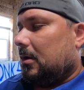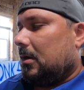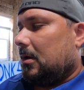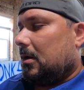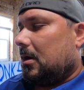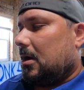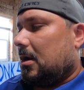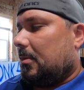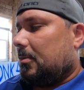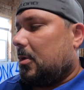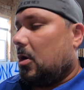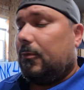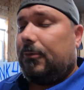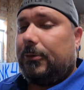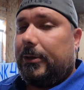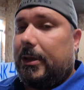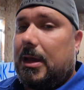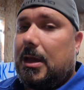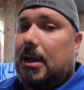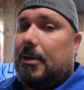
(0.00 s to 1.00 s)

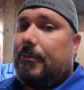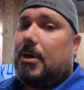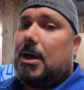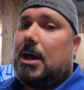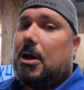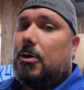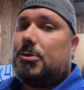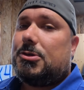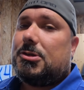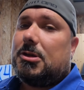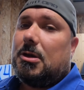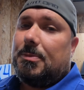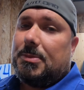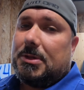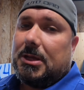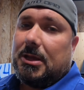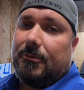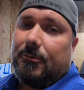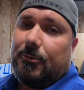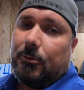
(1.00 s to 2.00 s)
hopefully I have a house
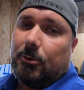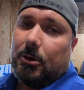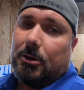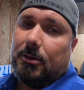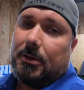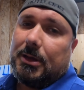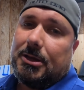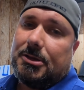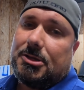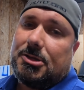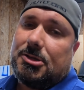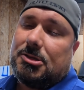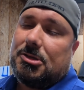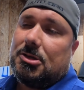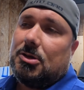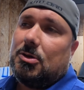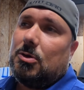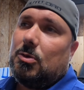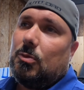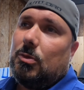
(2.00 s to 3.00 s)
update for you guys
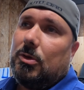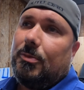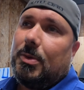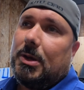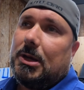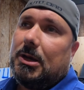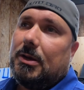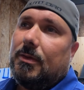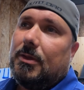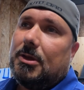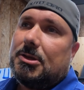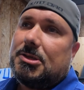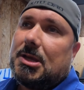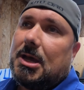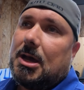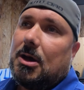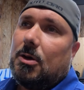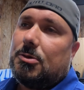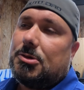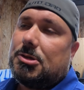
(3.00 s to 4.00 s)
soon. We've been in this
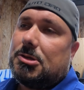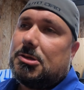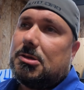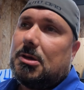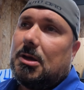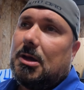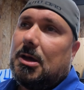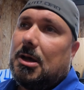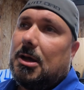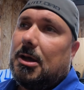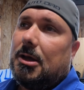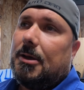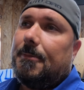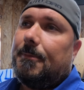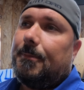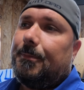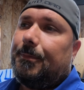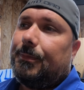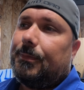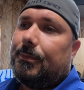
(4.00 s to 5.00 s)
house
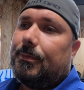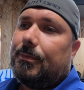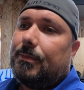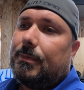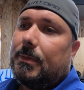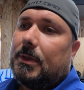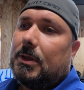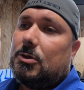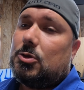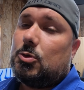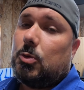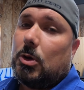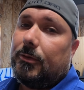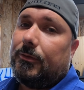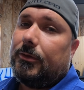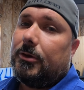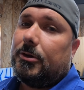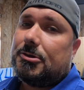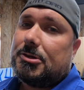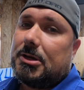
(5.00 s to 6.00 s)
12
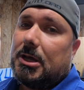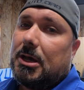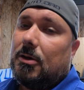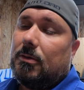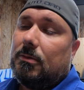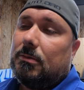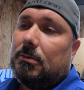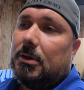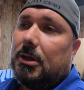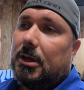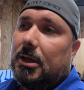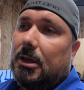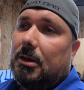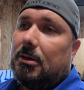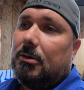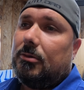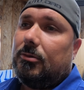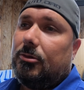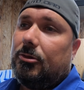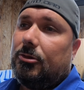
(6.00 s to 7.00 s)
years now,
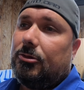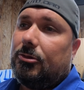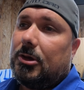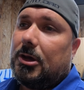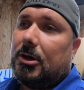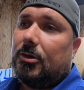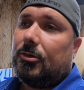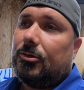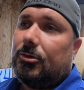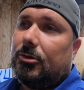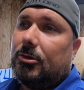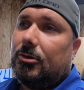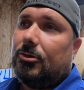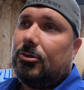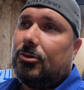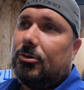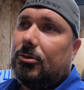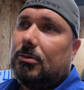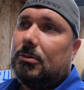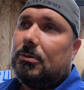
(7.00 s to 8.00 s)
and this house
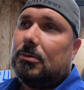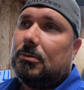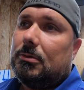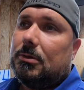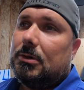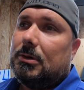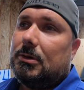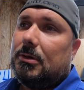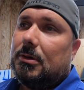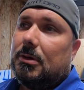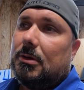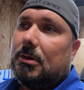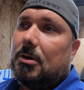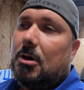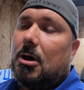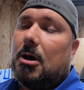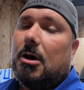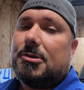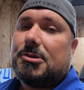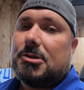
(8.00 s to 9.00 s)
is
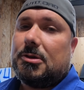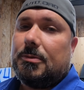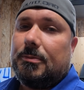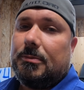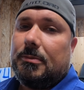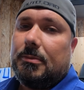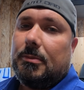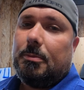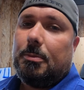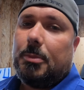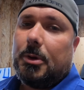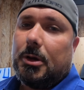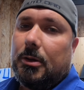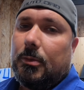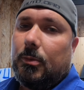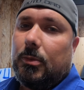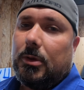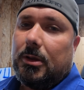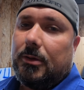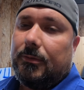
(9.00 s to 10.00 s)
awesome, but
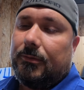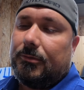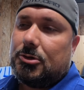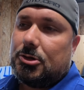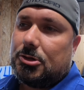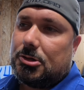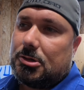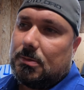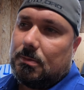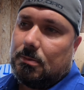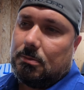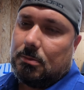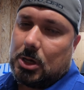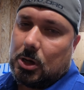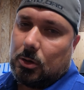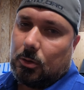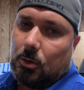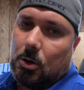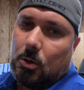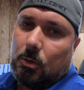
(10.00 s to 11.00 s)
we have just
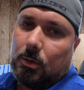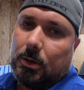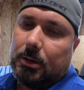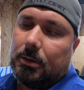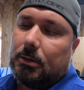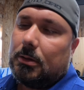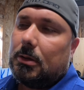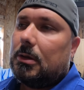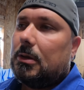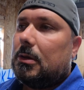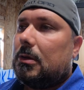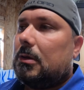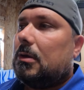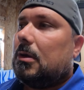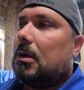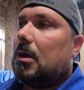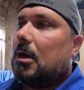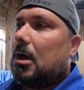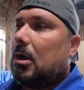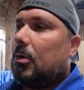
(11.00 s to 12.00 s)
outgrown it.
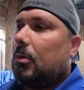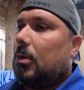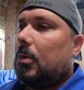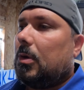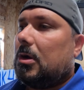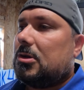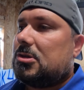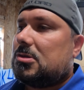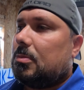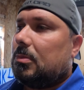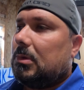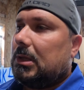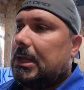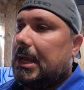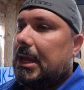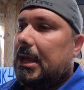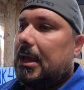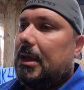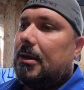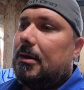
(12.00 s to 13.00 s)
We want some
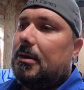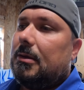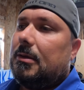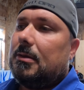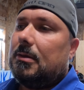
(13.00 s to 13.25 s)
land,